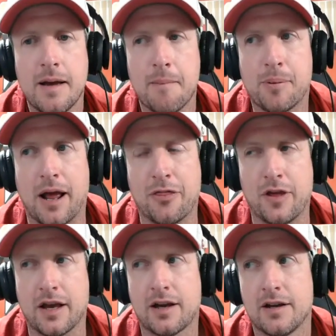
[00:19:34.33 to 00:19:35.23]
But I
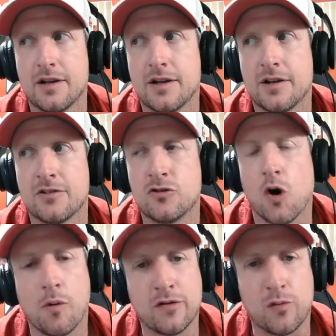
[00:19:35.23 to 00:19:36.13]
think you
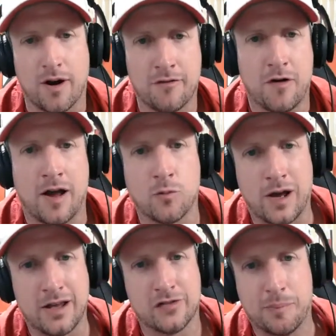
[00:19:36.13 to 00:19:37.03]
always want to find
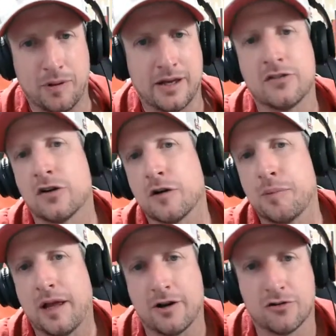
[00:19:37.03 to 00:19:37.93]
ways to play to your
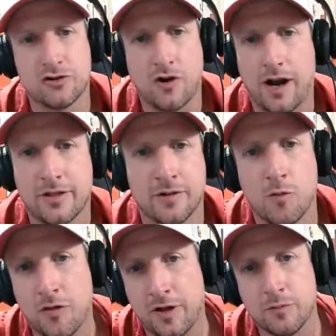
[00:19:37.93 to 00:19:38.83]
player's strength. And
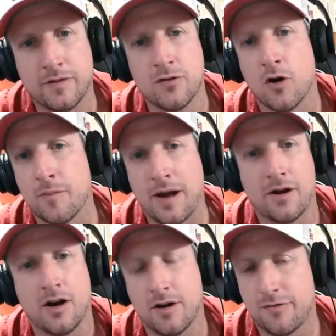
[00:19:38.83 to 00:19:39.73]
one thing we've known about
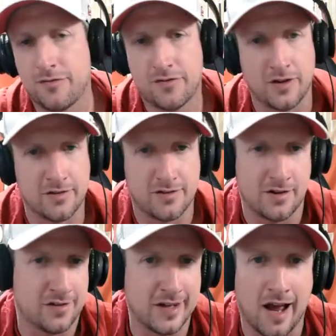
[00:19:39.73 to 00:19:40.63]
Huff
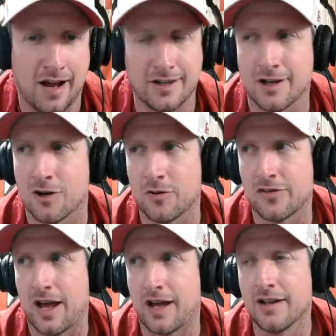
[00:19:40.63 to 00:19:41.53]
since he got here was
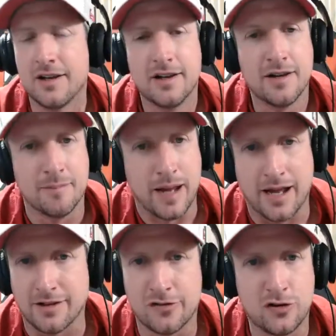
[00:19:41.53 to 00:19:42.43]
that,
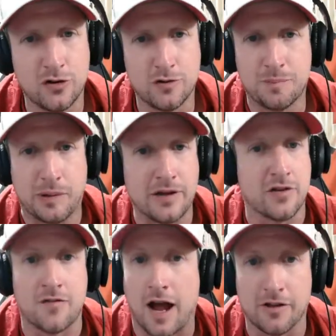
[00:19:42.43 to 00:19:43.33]
man, this dude plays
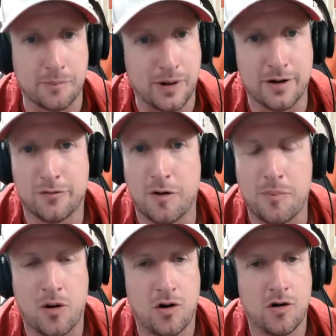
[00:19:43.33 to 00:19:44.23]
a violent brand of
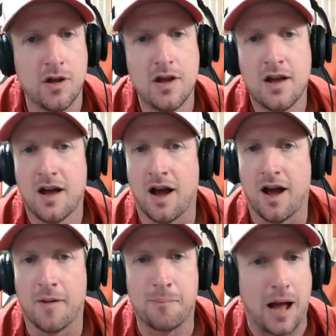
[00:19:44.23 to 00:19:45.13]
football,
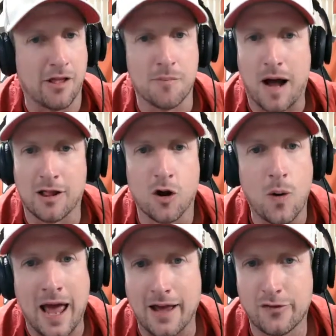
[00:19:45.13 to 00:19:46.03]

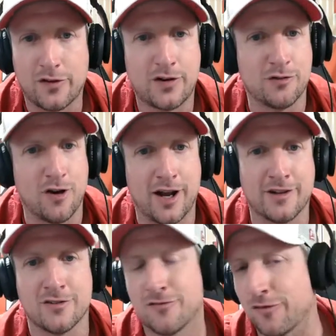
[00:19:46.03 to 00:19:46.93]
Palomalo-esque,
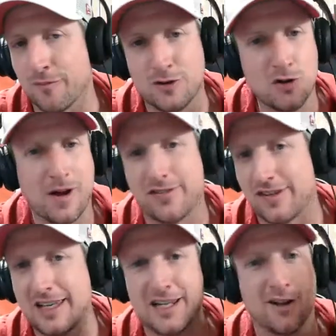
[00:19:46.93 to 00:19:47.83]
right? From
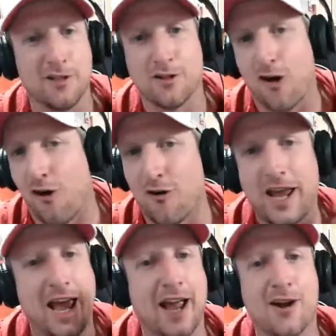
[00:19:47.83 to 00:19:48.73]
USC to the
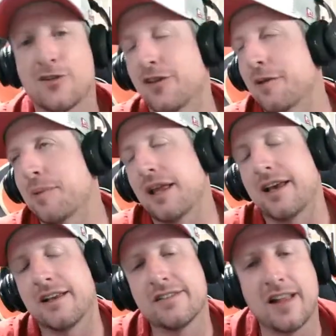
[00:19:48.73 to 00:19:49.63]
long hair to the
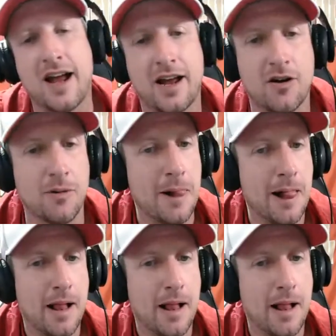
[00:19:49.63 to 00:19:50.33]
playing style.